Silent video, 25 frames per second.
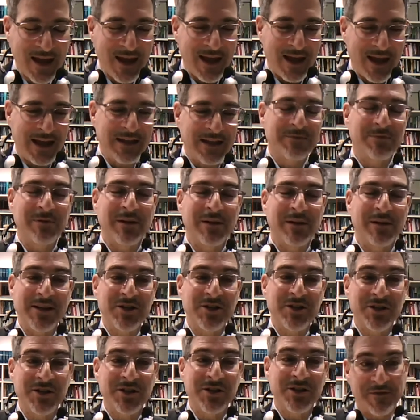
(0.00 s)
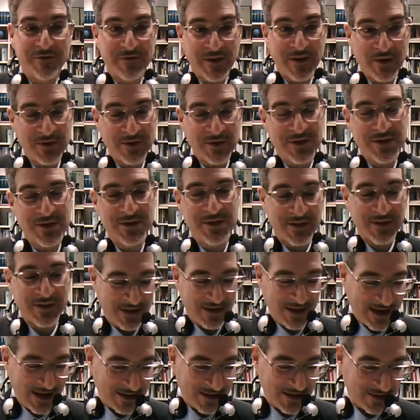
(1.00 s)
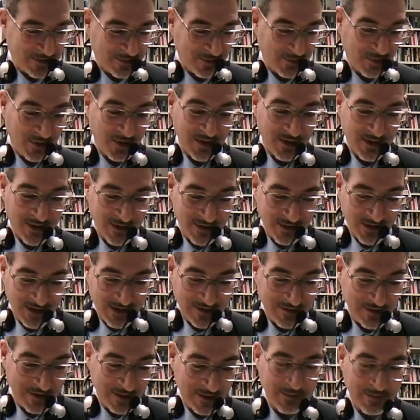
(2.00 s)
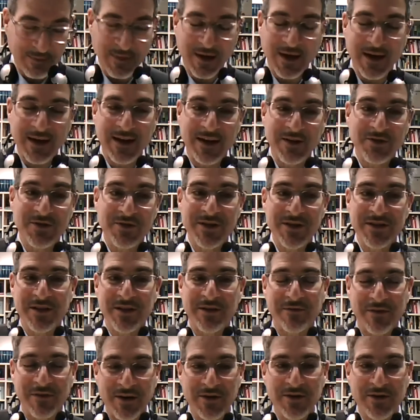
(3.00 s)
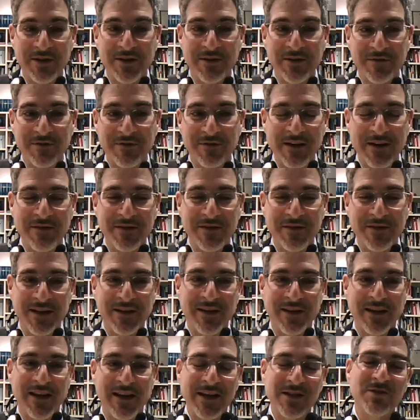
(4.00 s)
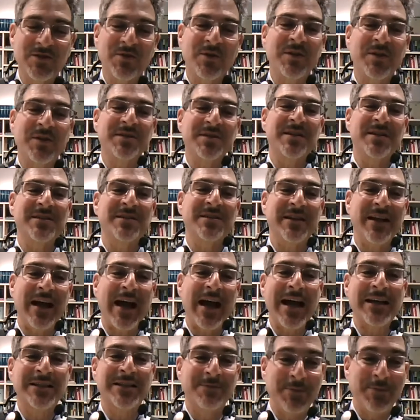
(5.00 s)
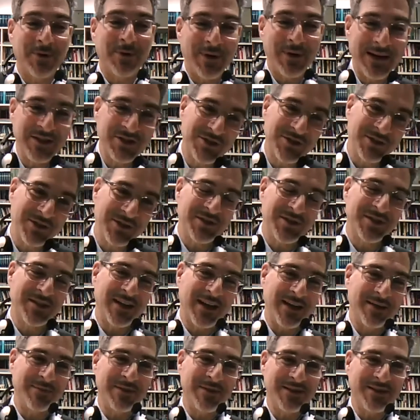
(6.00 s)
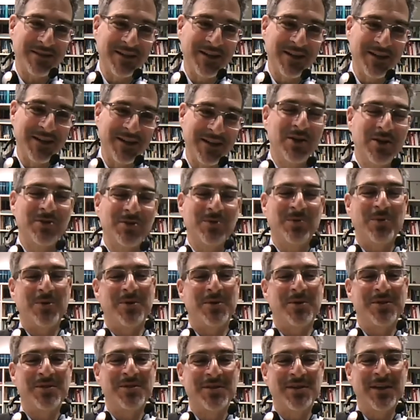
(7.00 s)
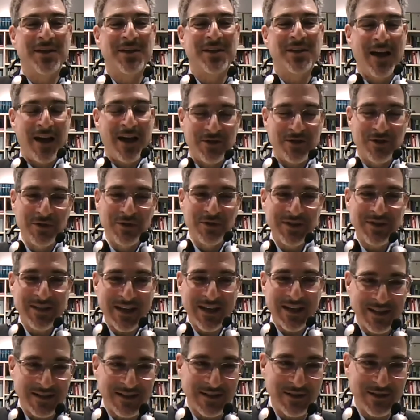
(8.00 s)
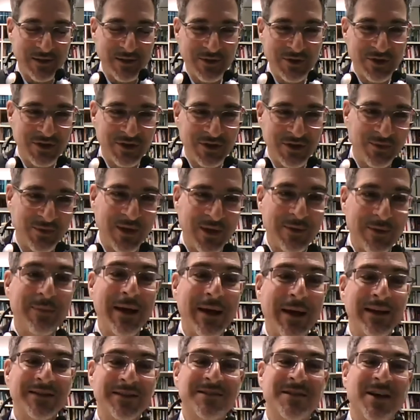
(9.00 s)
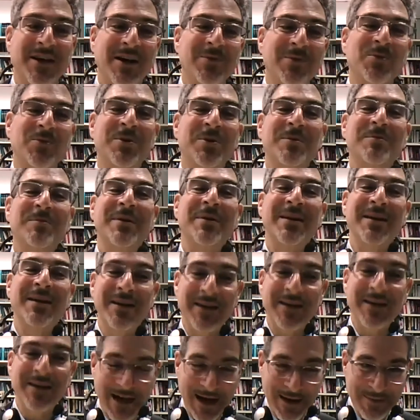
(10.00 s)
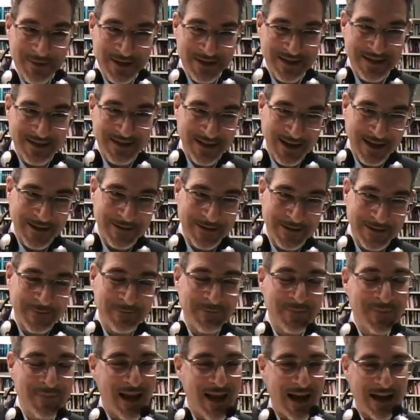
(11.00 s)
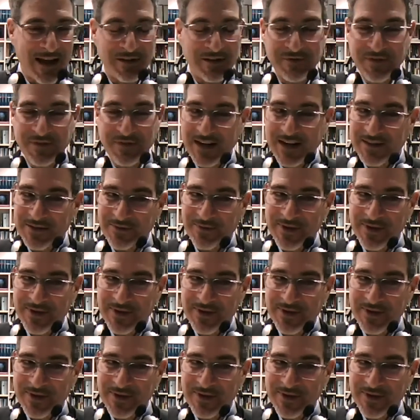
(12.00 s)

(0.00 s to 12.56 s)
explanations of vote that were given by countries that voted in favor said that they saw this as an aspirational statement towards a two-state solution where Palestine would become a state. And in fact, the